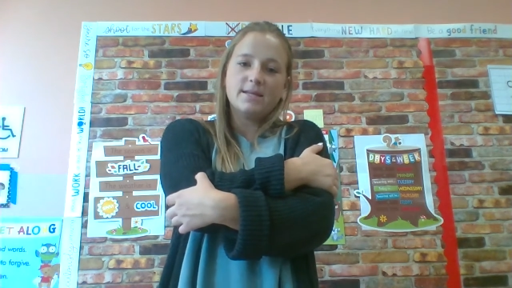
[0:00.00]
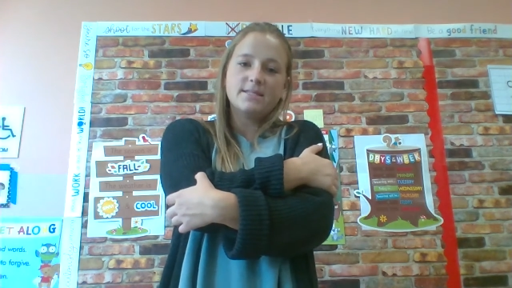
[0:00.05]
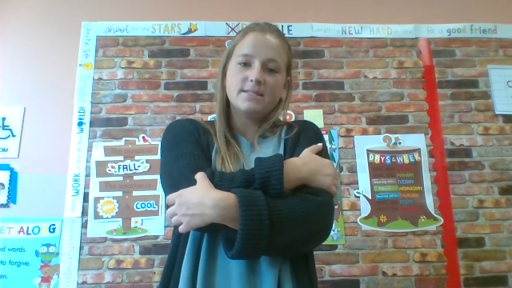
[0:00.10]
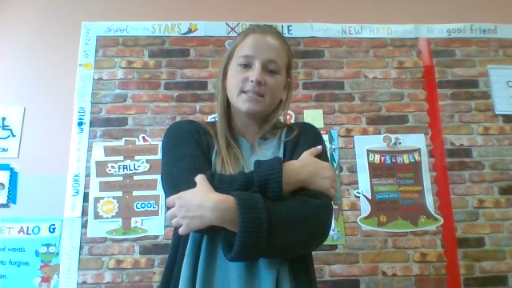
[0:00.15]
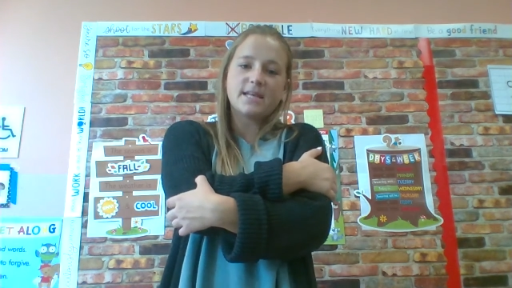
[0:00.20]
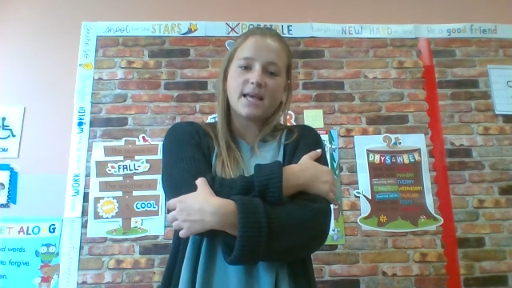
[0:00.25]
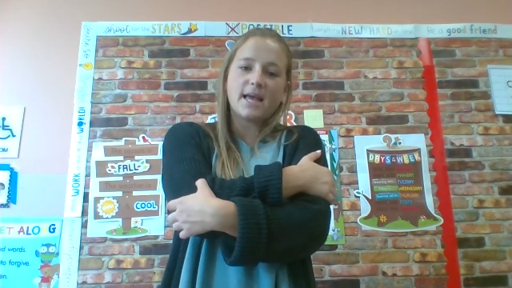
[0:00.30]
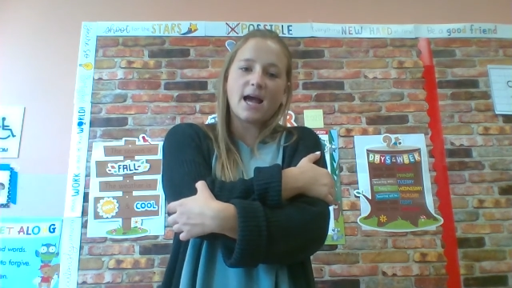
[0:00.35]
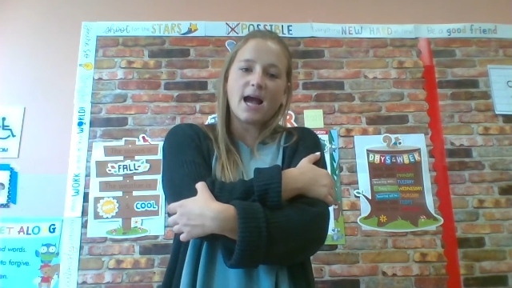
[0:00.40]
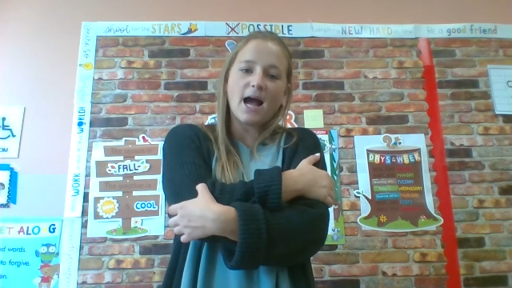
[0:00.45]

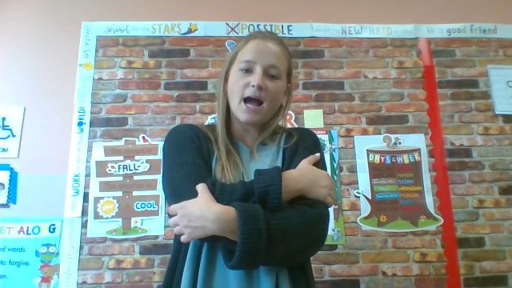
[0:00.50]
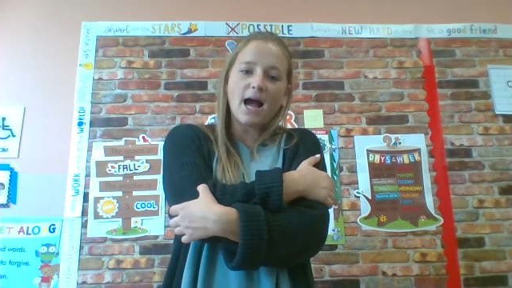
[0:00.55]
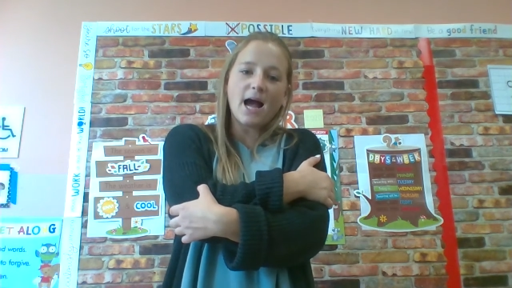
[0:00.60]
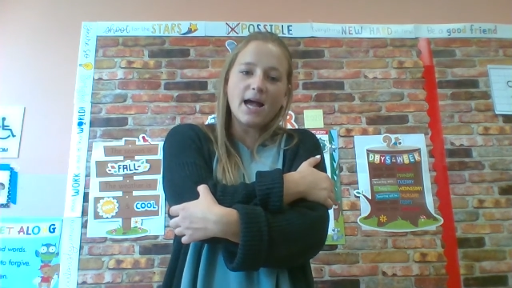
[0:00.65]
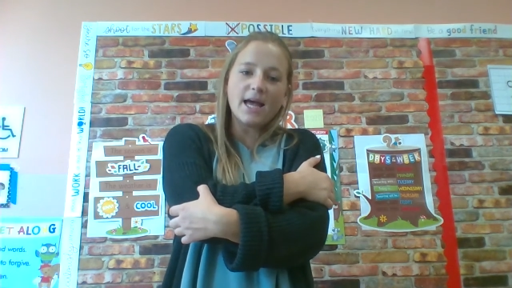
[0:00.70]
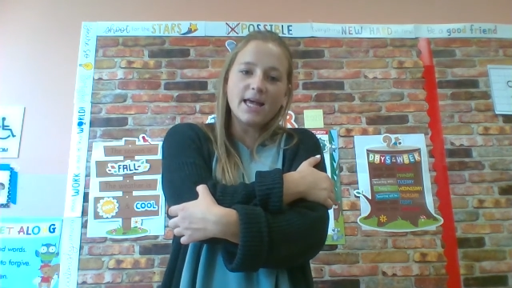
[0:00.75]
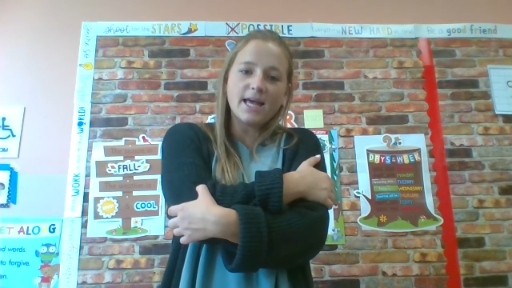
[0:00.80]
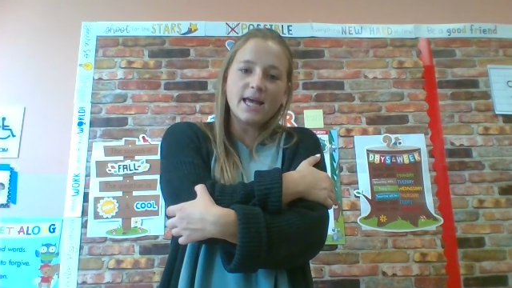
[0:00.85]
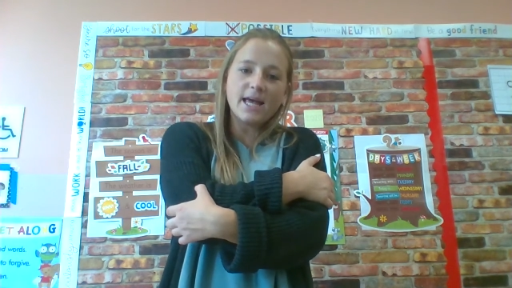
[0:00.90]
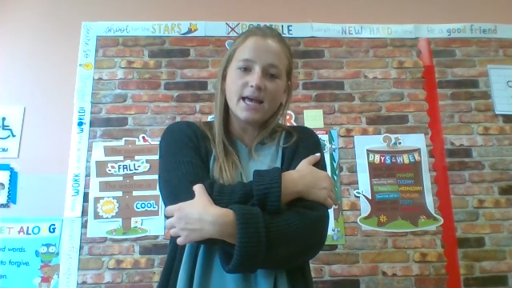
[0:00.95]
Say,
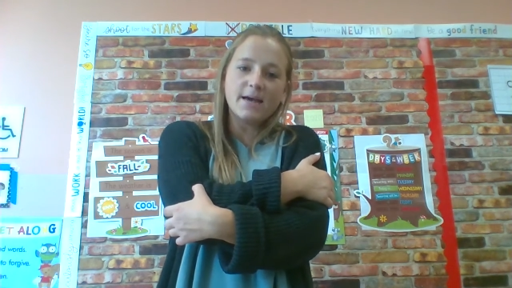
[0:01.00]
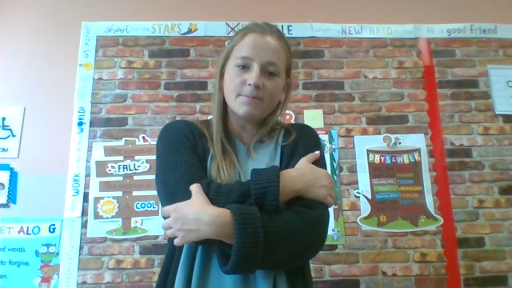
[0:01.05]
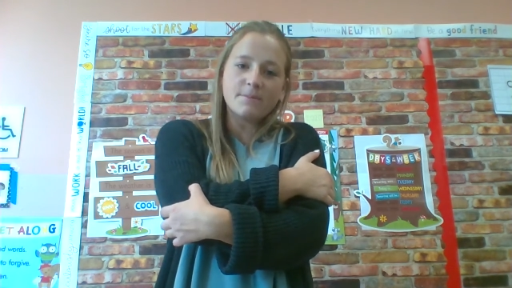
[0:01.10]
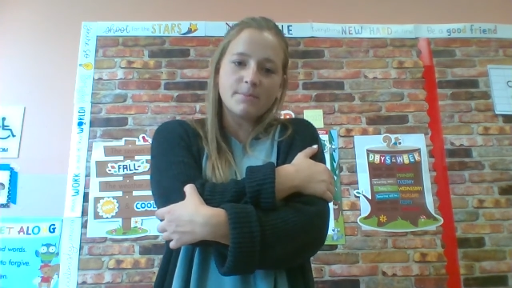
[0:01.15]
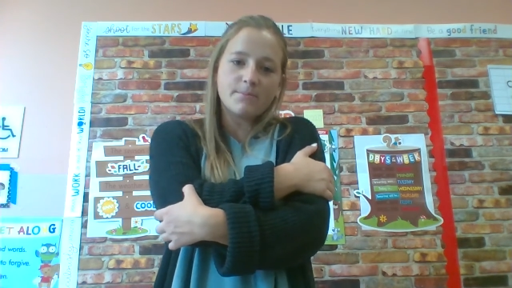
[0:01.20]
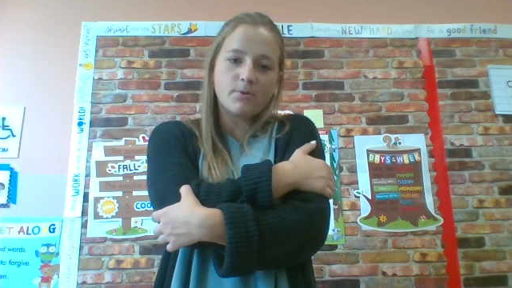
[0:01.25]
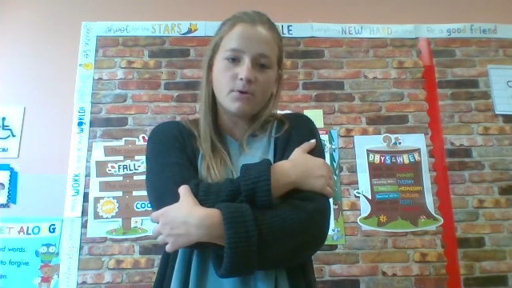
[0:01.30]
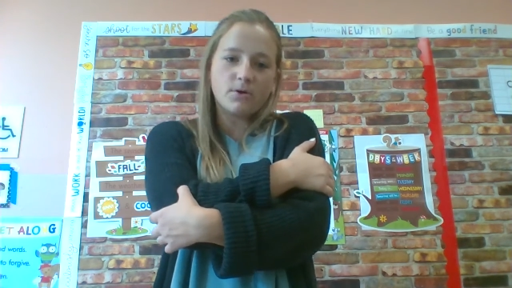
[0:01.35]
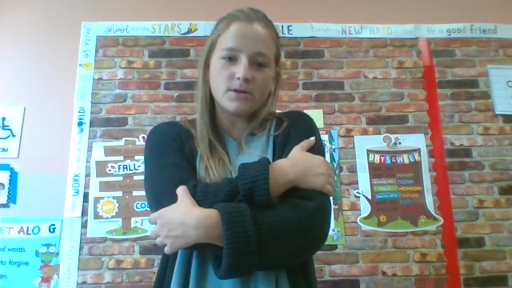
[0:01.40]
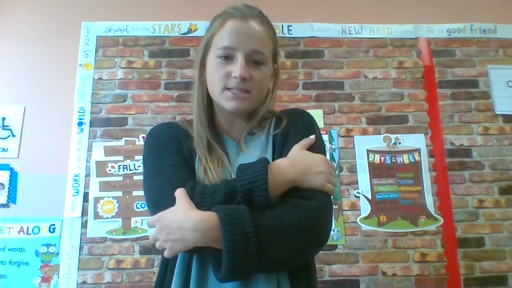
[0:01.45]
I am
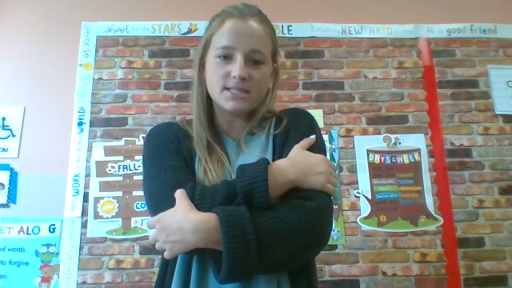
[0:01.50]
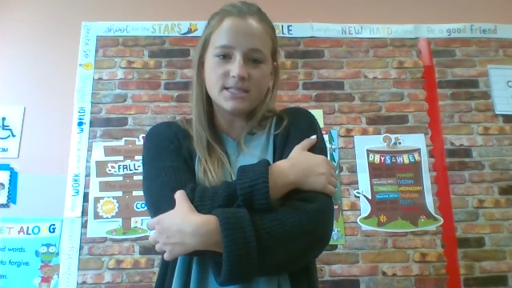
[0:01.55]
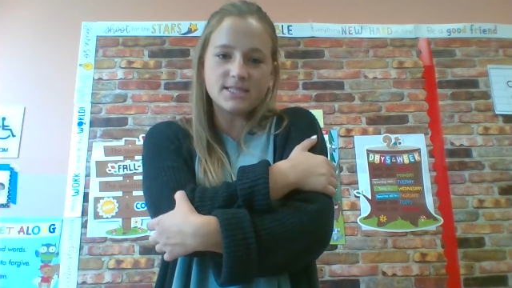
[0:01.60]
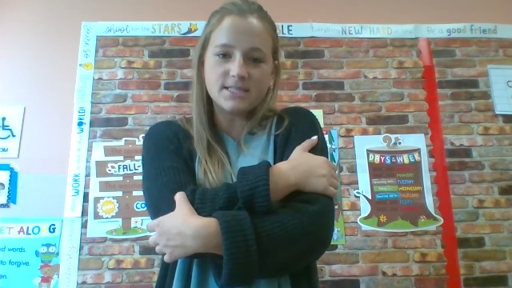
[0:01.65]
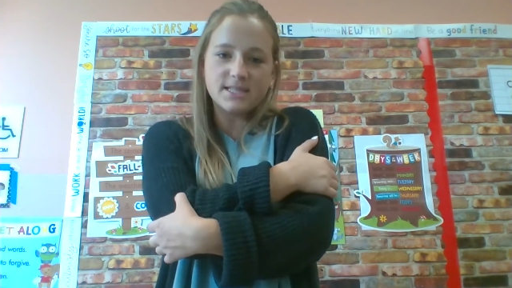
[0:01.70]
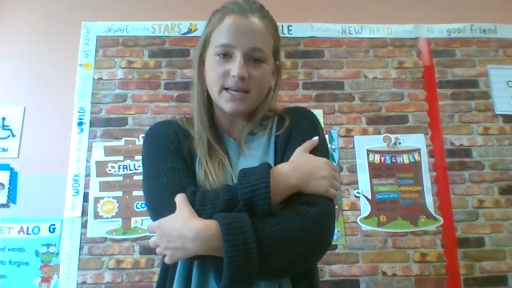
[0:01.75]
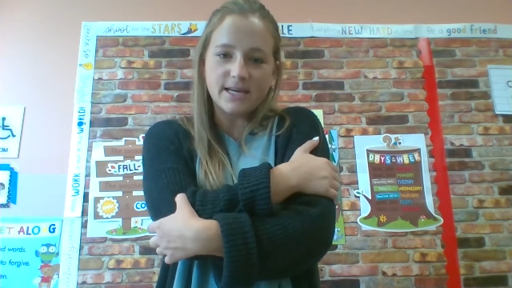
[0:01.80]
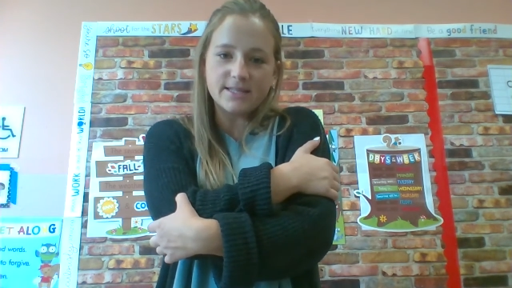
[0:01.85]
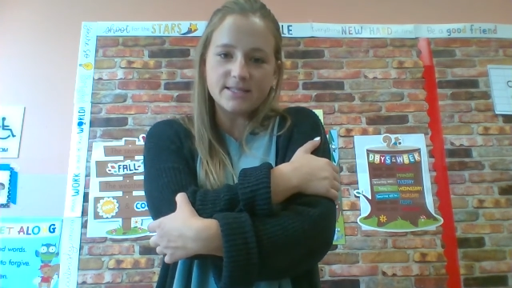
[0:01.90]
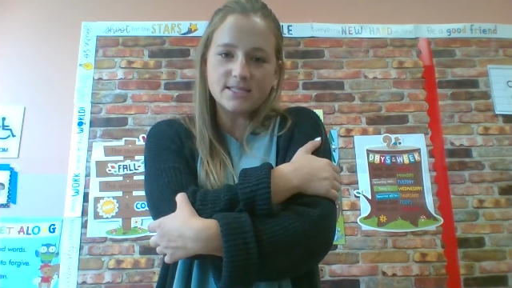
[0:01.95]

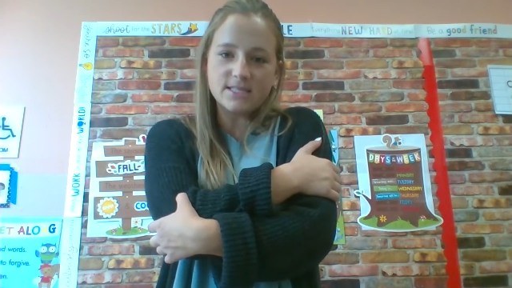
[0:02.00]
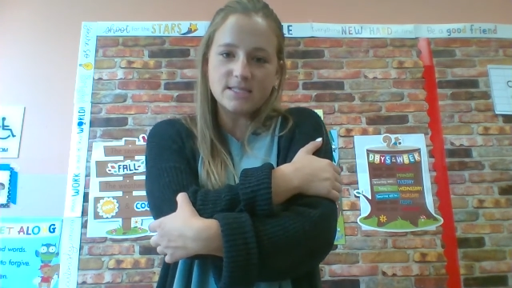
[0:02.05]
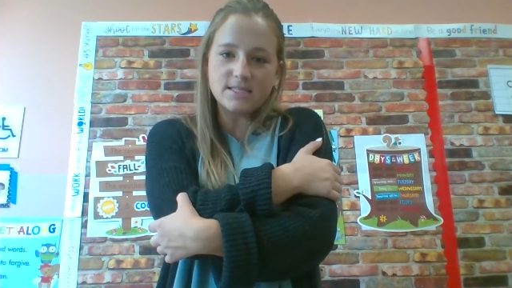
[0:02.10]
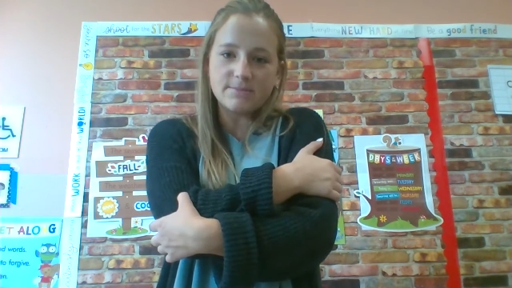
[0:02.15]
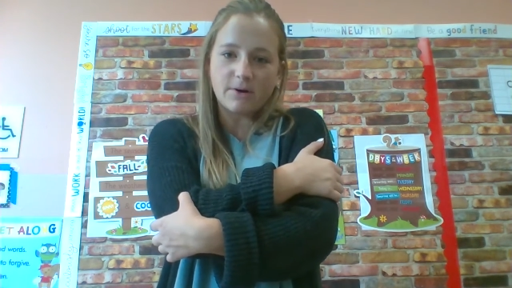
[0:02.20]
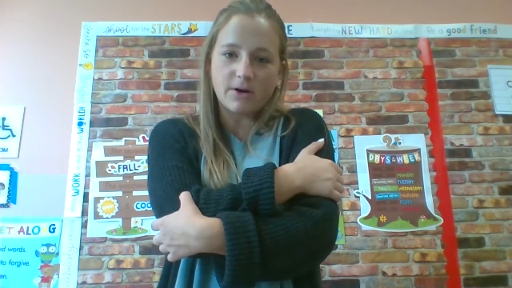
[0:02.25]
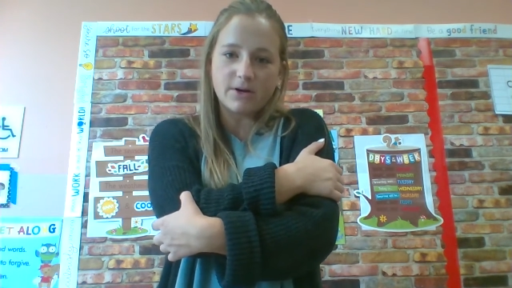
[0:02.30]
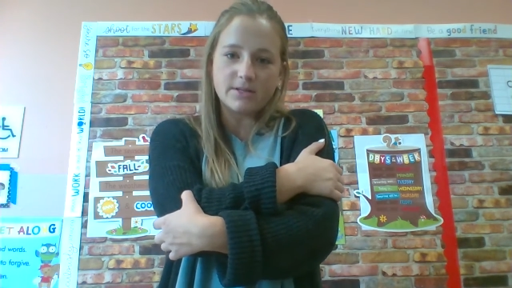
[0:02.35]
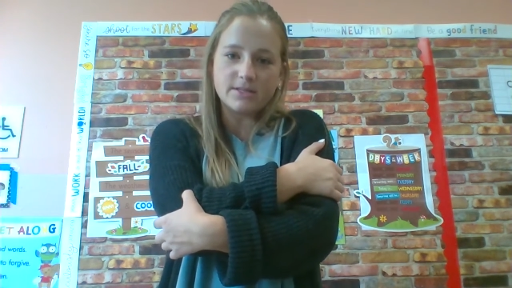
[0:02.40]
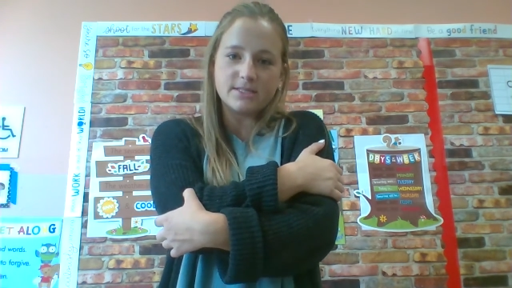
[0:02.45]
important and
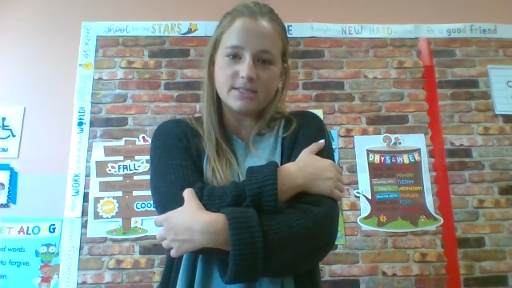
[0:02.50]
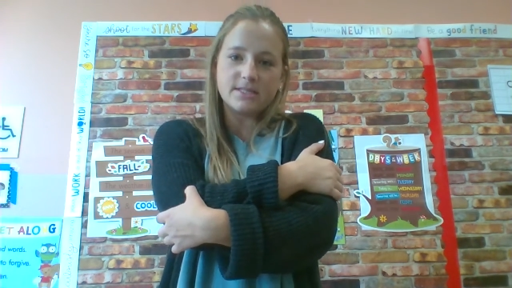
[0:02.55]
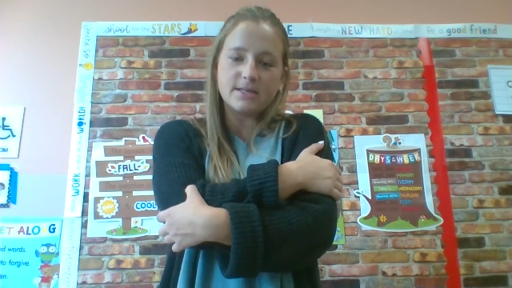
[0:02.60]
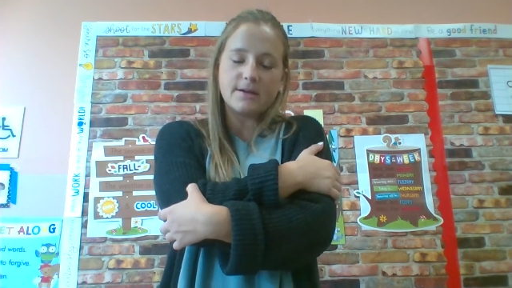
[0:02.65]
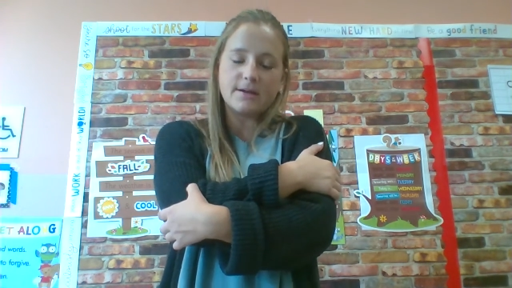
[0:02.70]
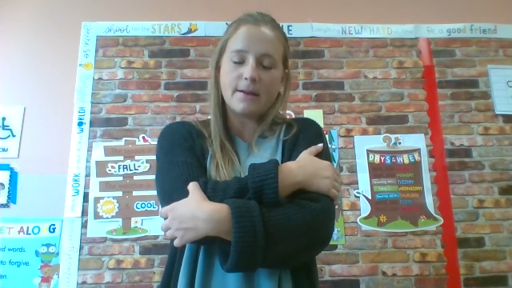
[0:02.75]
smart.